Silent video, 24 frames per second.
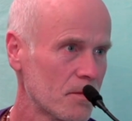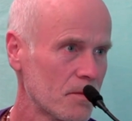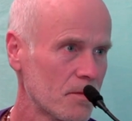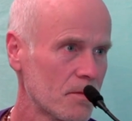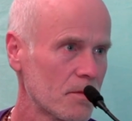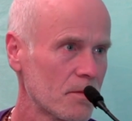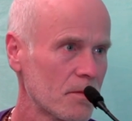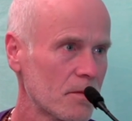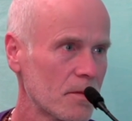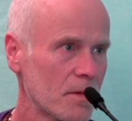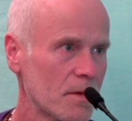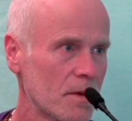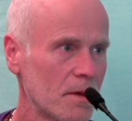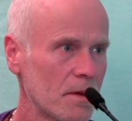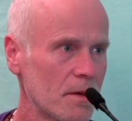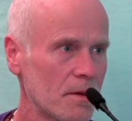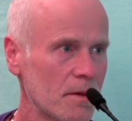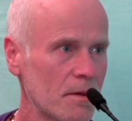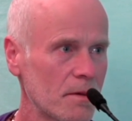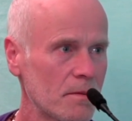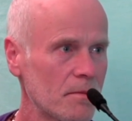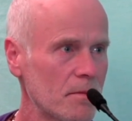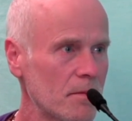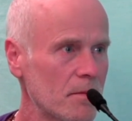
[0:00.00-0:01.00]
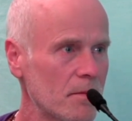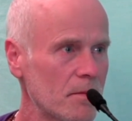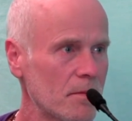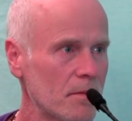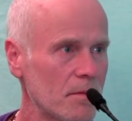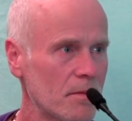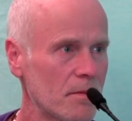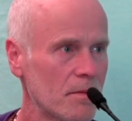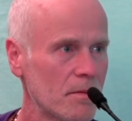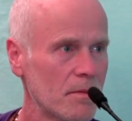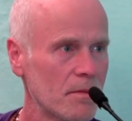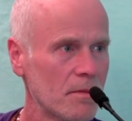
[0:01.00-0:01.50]
You can speak in
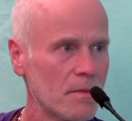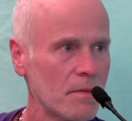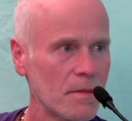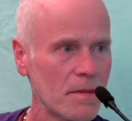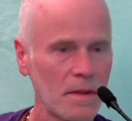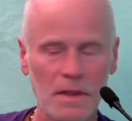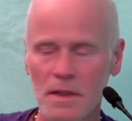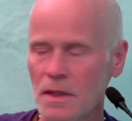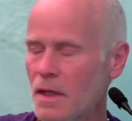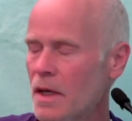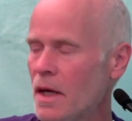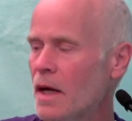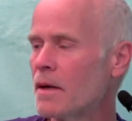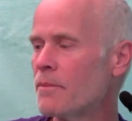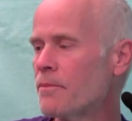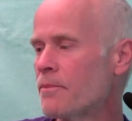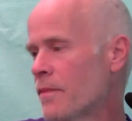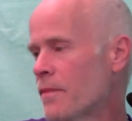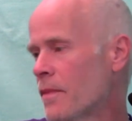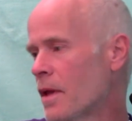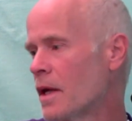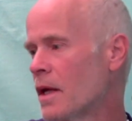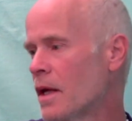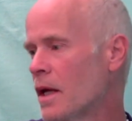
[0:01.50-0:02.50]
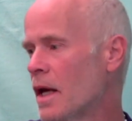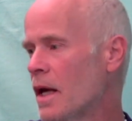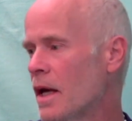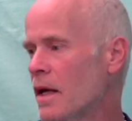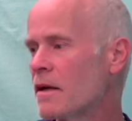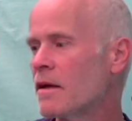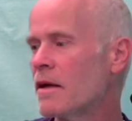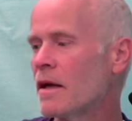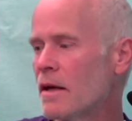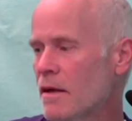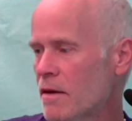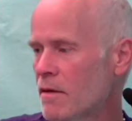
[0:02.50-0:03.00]
German and she'll translate for
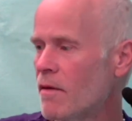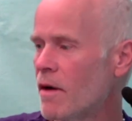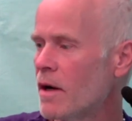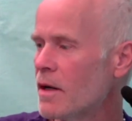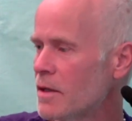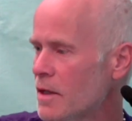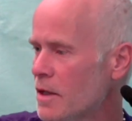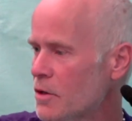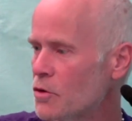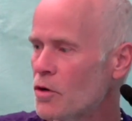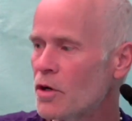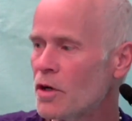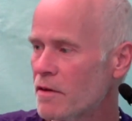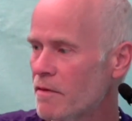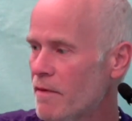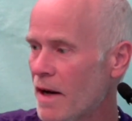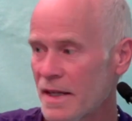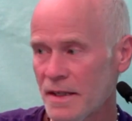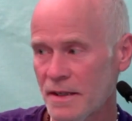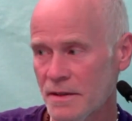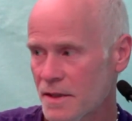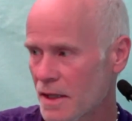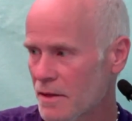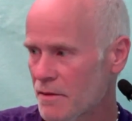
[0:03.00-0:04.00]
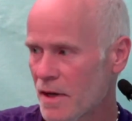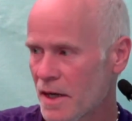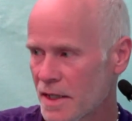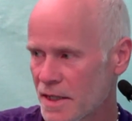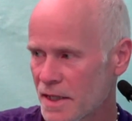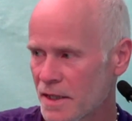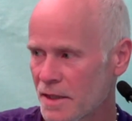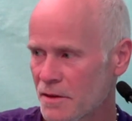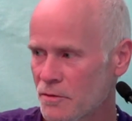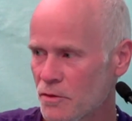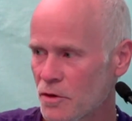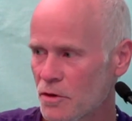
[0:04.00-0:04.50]
me. Ich war natürlich weiter
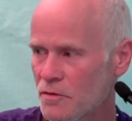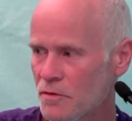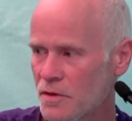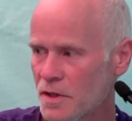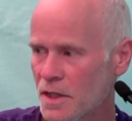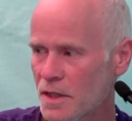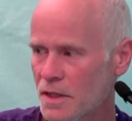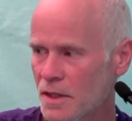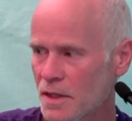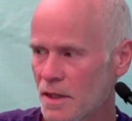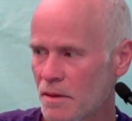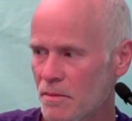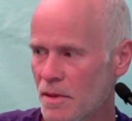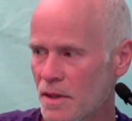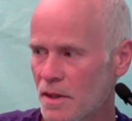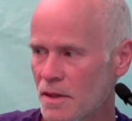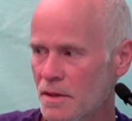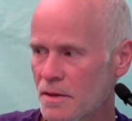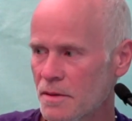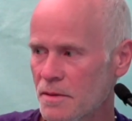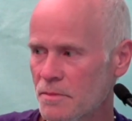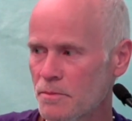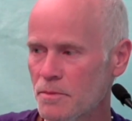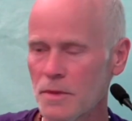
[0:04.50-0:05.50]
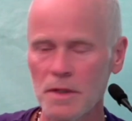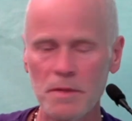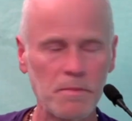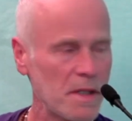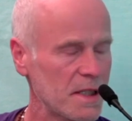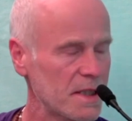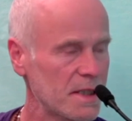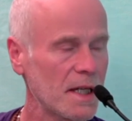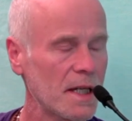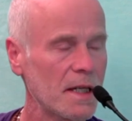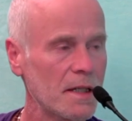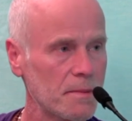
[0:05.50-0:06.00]
involviert, aber mit mir
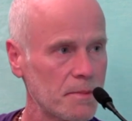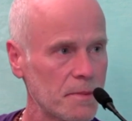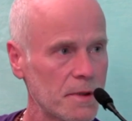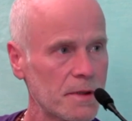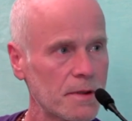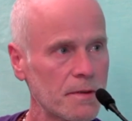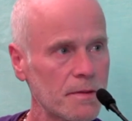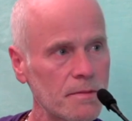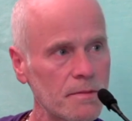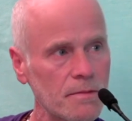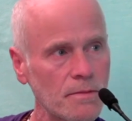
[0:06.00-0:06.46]
selbst.